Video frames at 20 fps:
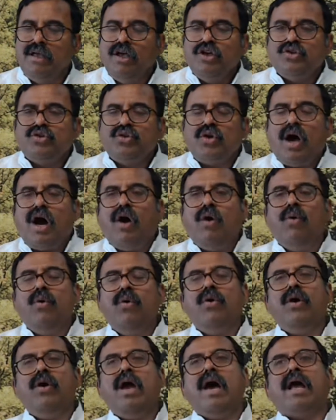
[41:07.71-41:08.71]
So how do
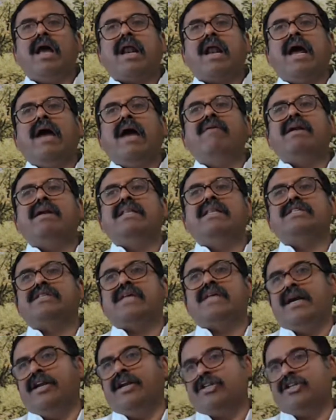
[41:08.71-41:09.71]
you arrive at this
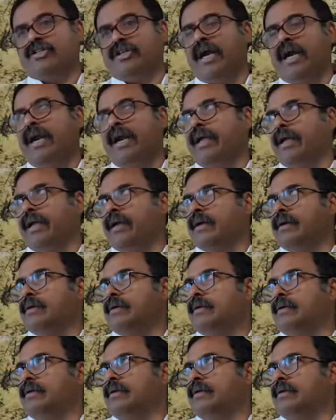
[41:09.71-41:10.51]
understanding?